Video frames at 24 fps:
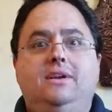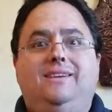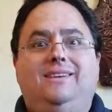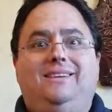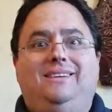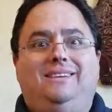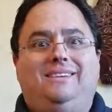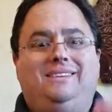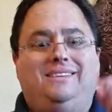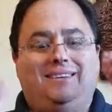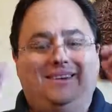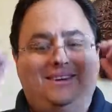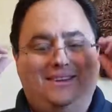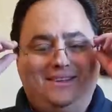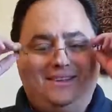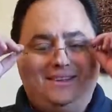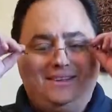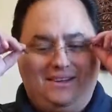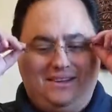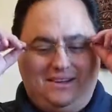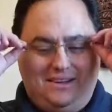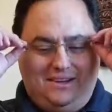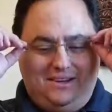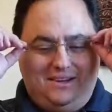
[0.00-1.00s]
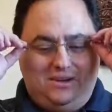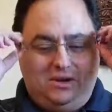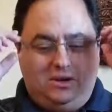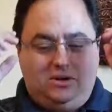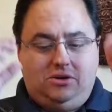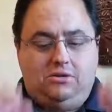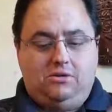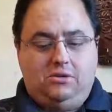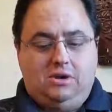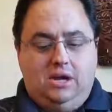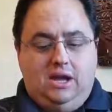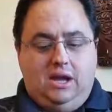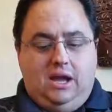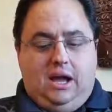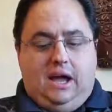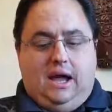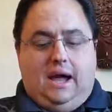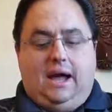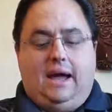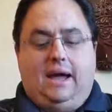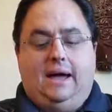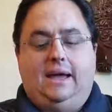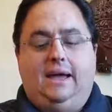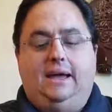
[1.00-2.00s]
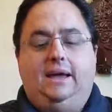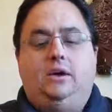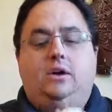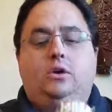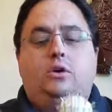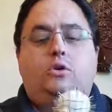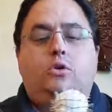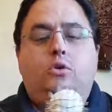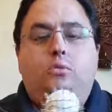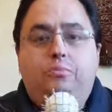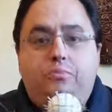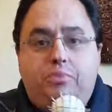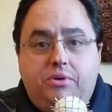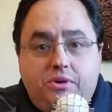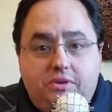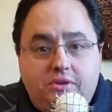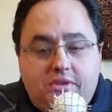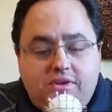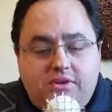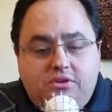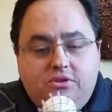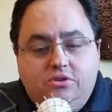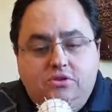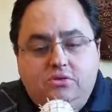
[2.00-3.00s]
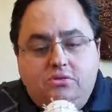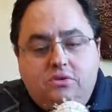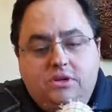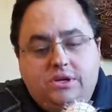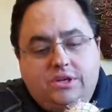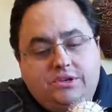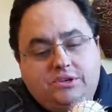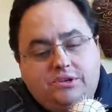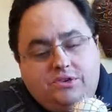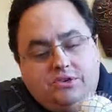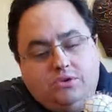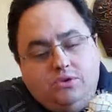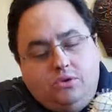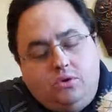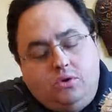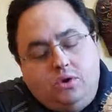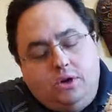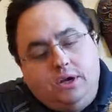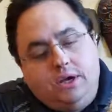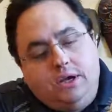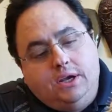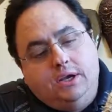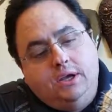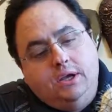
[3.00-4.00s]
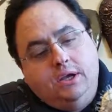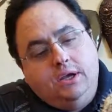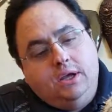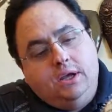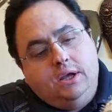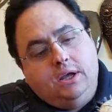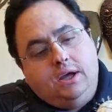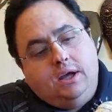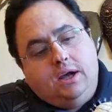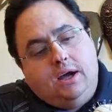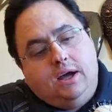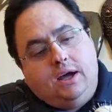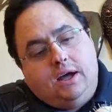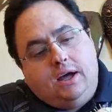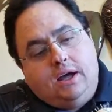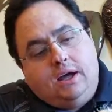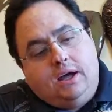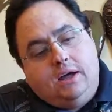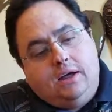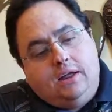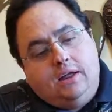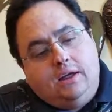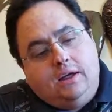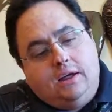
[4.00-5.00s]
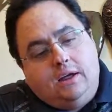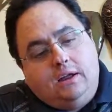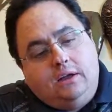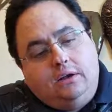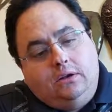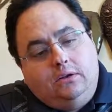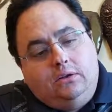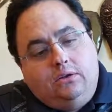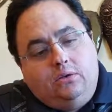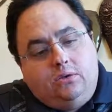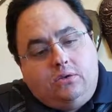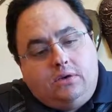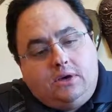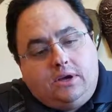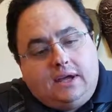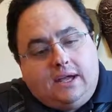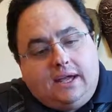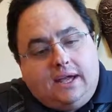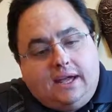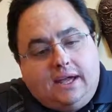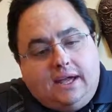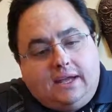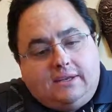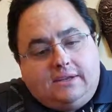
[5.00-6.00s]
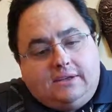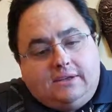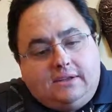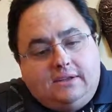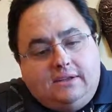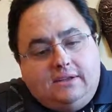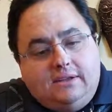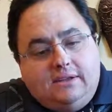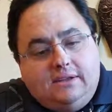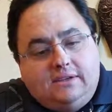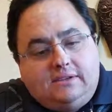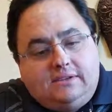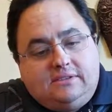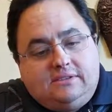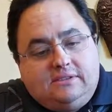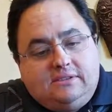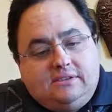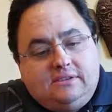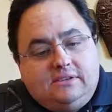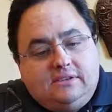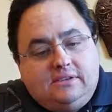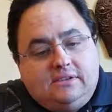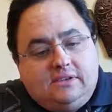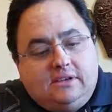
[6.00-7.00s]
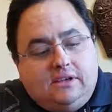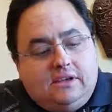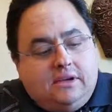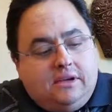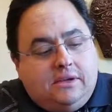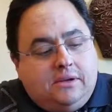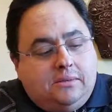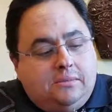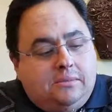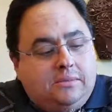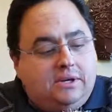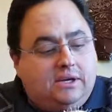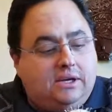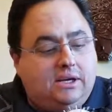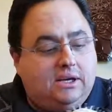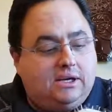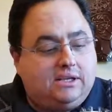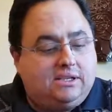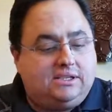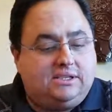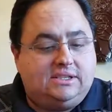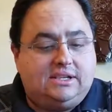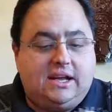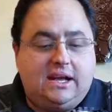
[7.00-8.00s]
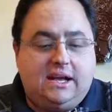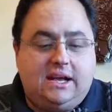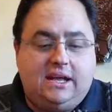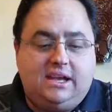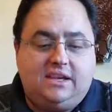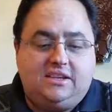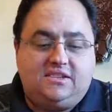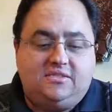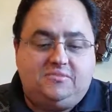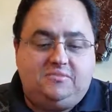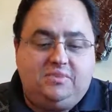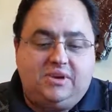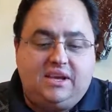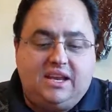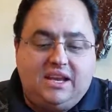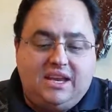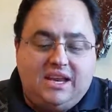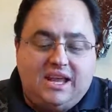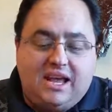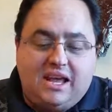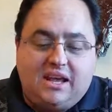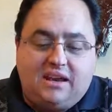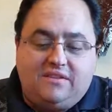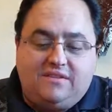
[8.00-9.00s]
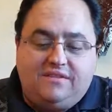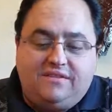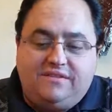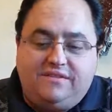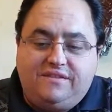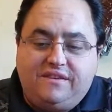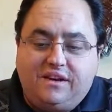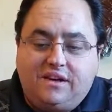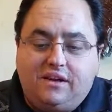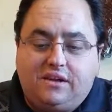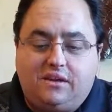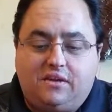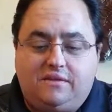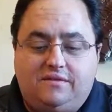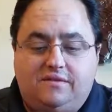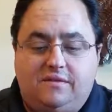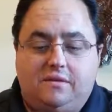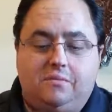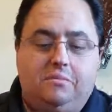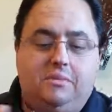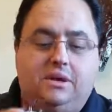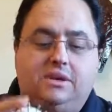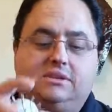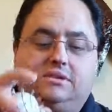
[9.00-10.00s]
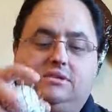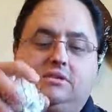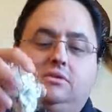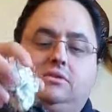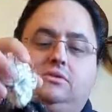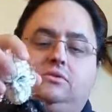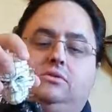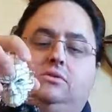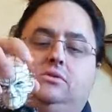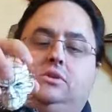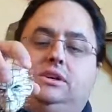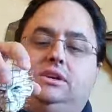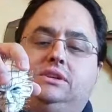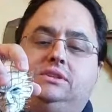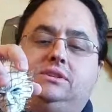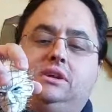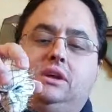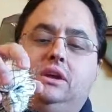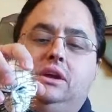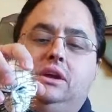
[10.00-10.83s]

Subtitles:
So there you go. I hope that you enjoyed a look at this deluxe stylized pinhead figure from Mezco Toyz.